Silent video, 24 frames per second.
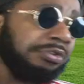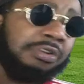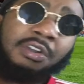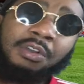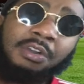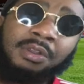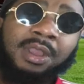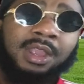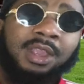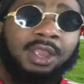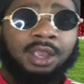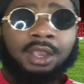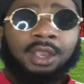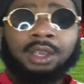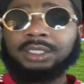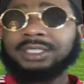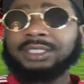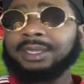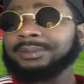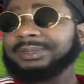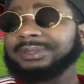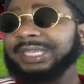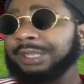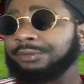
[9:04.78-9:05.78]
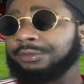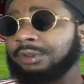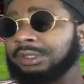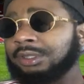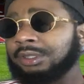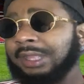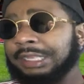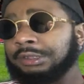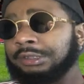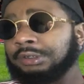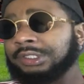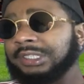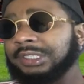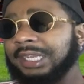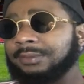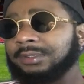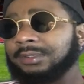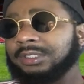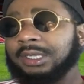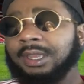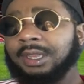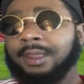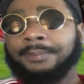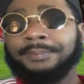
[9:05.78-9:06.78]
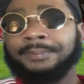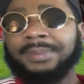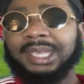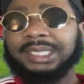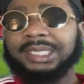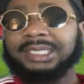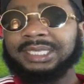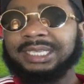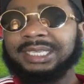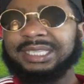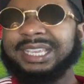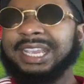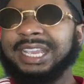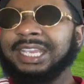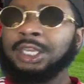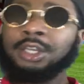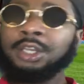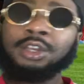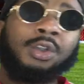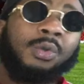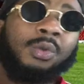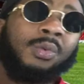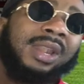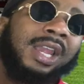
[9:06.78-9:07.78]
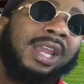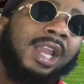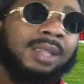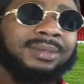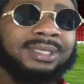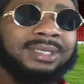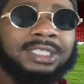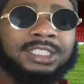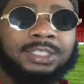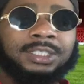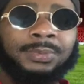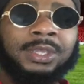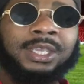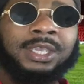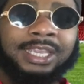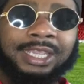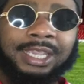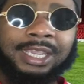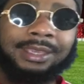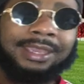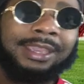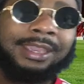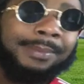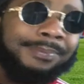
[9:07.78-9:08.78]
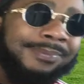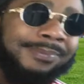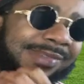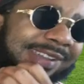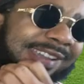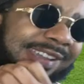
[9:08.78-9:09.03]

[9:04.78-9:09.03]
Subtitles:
know. Sometimes when Daniel James mixes, you know, when it comes at the speaker, you can hear